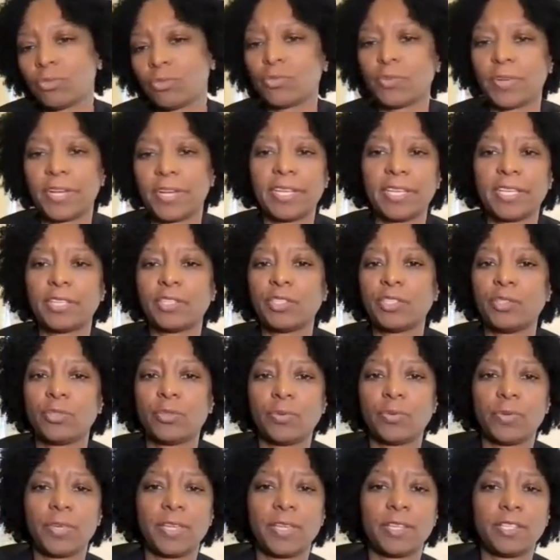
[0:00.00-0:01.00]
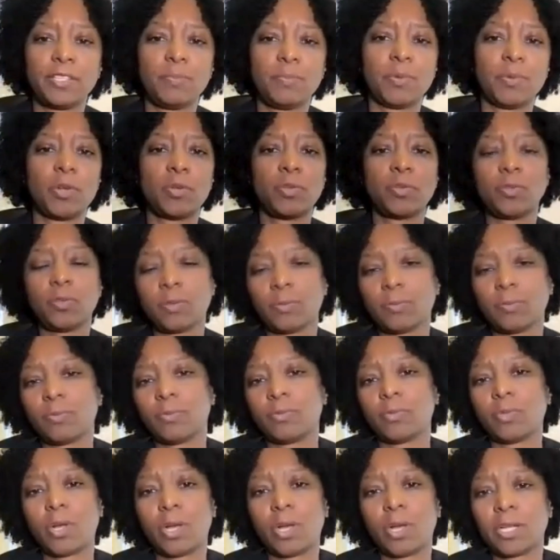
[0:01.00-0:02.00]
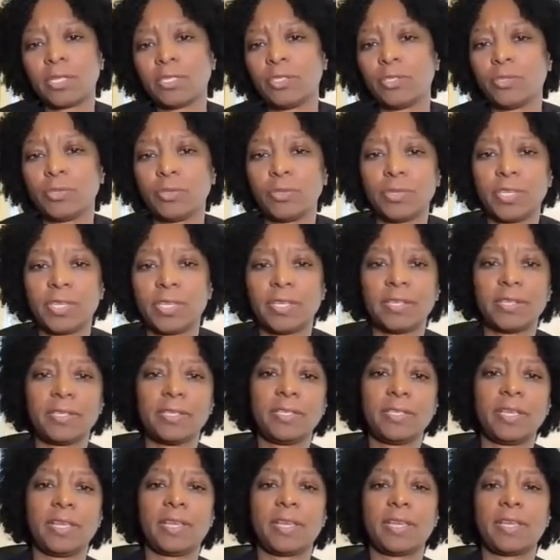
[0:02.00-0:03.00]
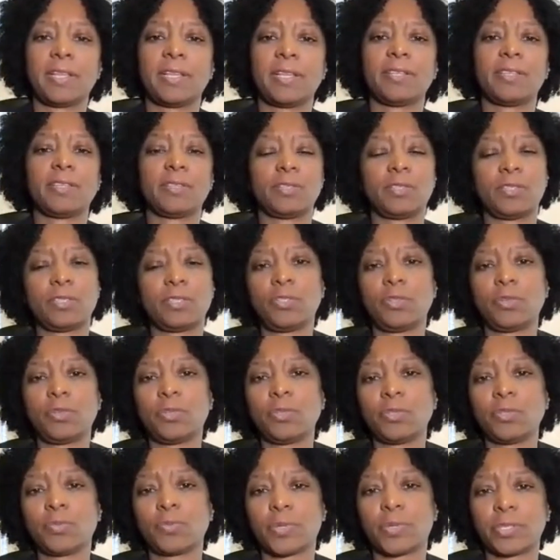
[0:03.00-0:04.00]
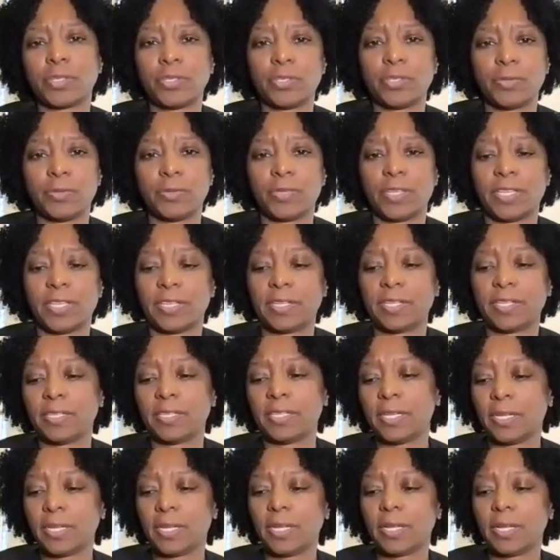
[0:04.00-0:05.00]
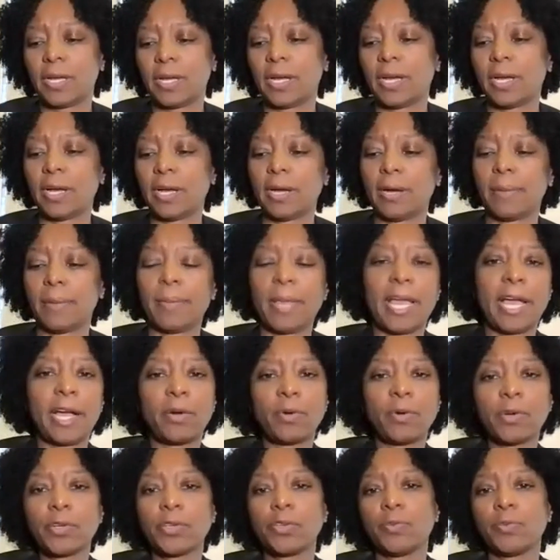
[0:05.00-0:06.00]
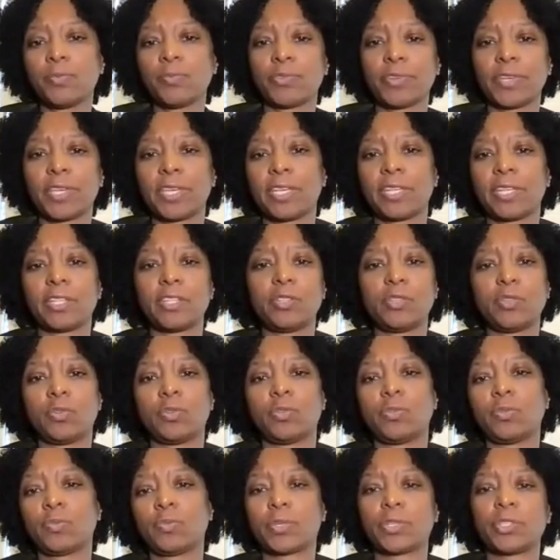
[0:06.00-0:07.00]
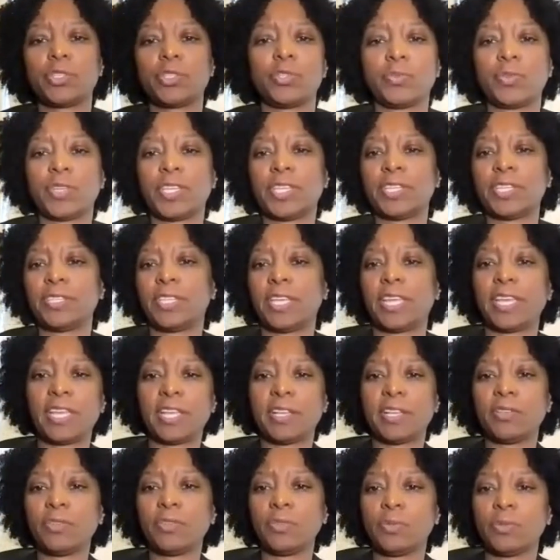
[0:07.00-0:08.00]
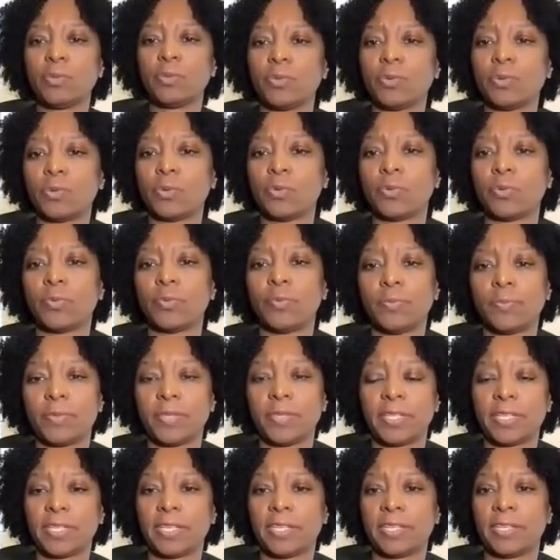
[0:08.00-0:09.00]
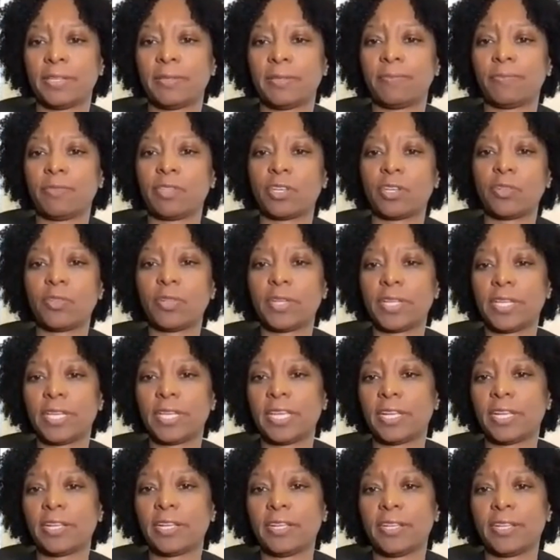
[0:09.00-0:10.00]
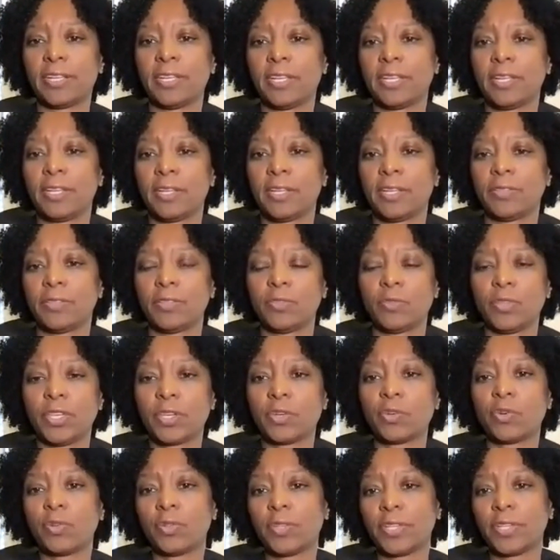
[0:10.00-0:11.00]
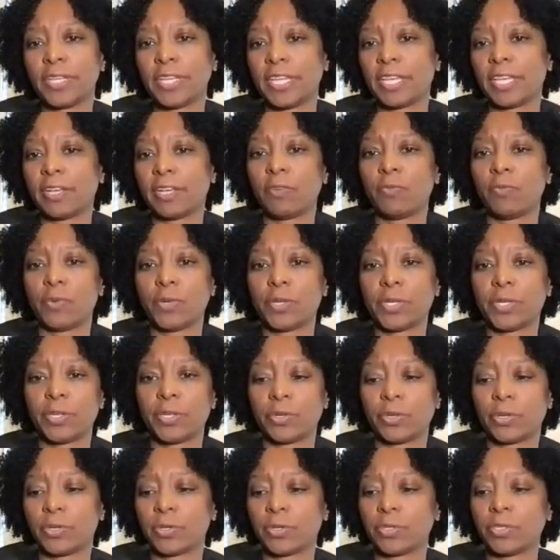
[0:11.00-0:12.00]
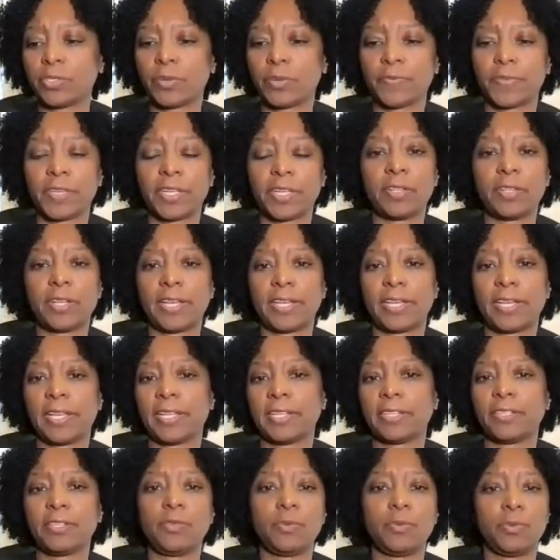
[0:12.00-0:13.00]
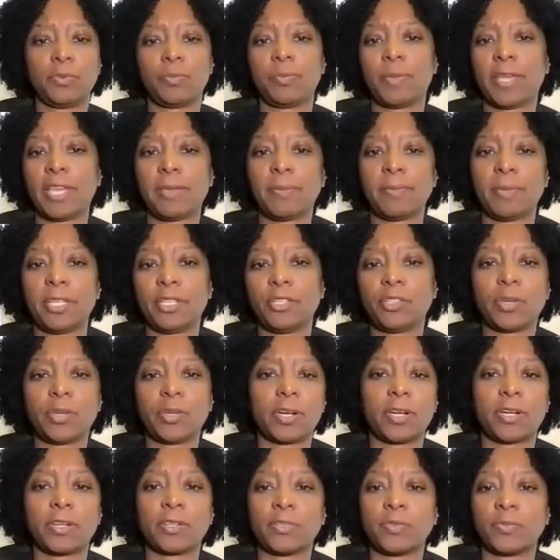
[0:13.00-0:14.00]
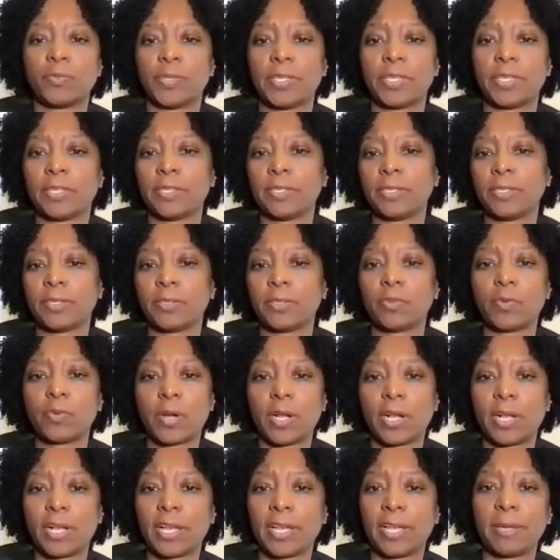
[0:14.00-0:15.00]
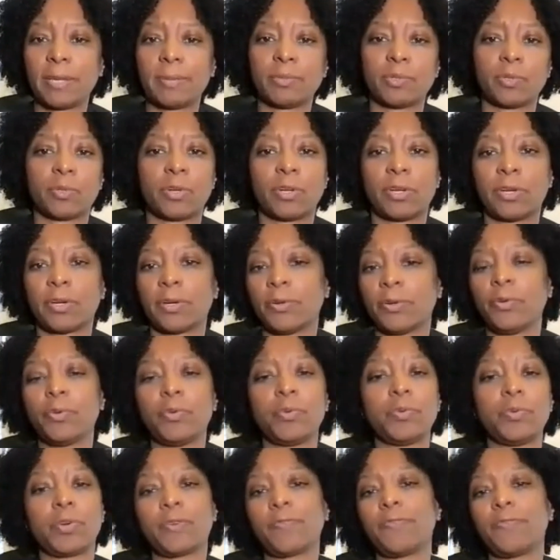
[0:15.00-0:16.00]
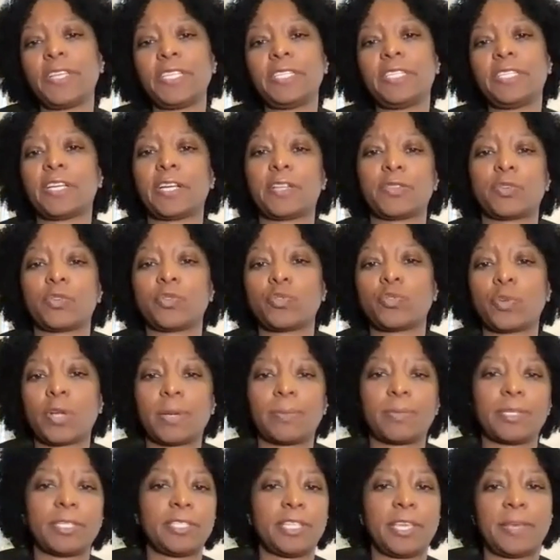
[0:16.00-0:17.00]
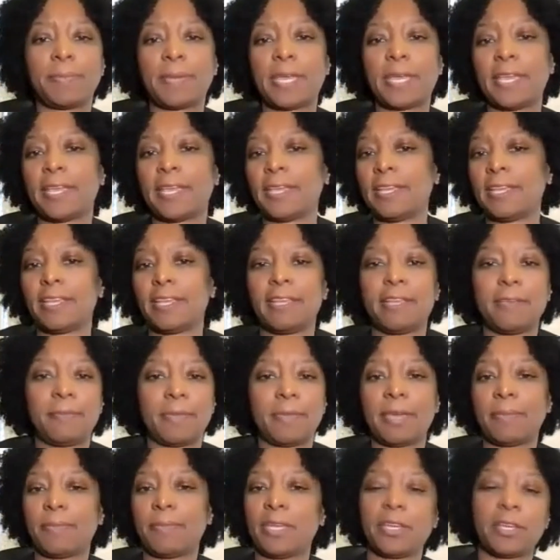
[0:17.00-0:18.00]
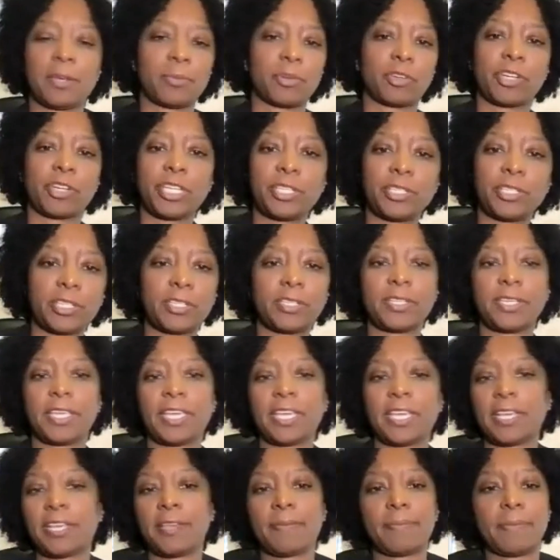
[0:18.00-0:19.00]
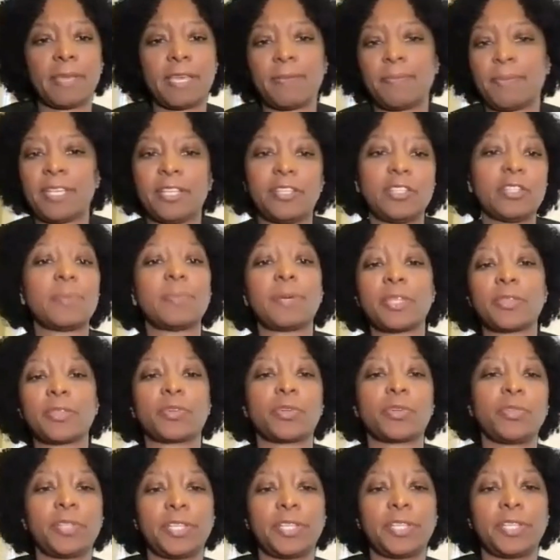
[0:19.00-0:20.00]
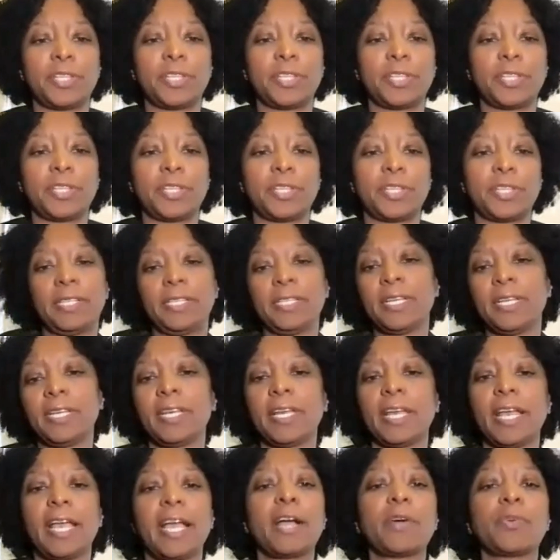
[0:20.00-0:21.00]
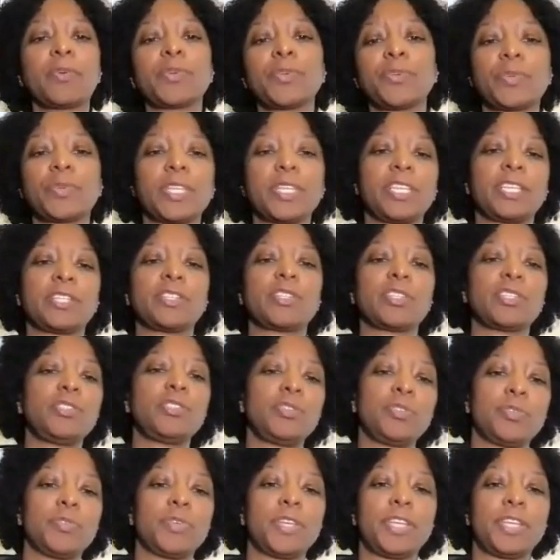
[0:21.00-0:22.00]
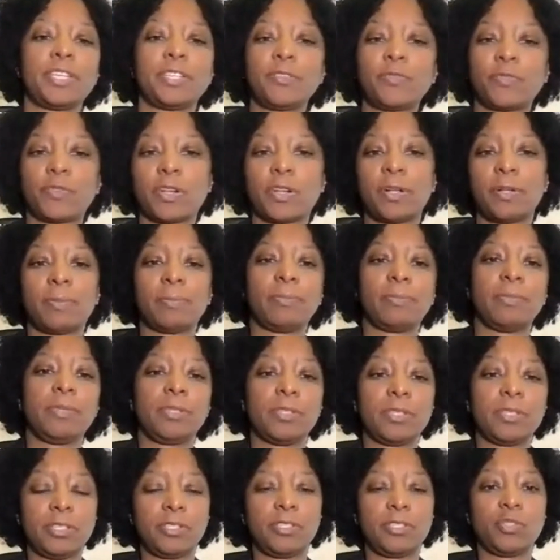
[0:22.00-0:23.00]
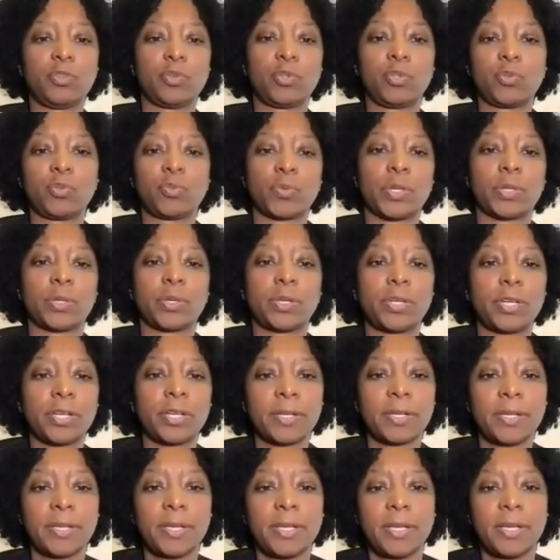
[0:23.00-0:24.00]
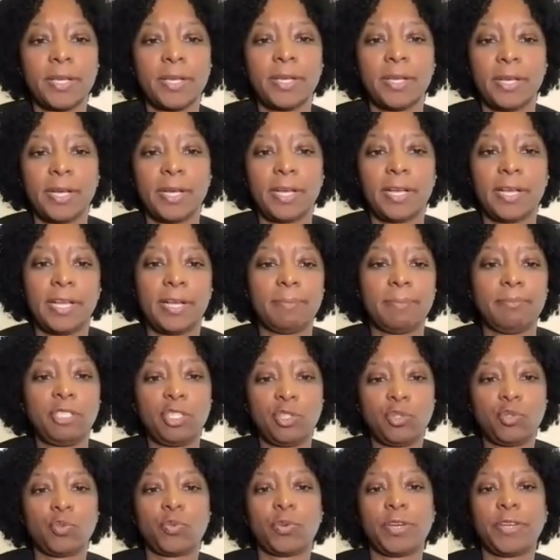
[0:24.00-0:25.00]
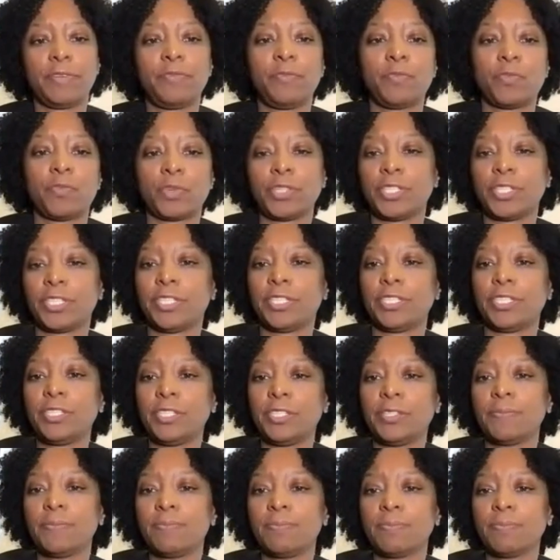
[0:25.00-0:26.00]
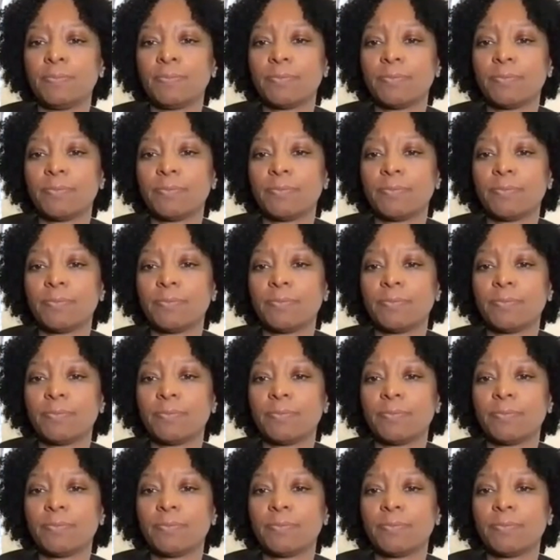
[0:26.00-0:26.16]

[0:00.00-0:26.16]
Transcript: training students, both law students and the social work students, how are you bringing the social work students into the clinic, the legal clinic, where you're serving clients who may be charged with crimes or who are facing other traumas? It may be an immigration clinic, it may be some other clinic, but how are you getting the students from social work to join forces?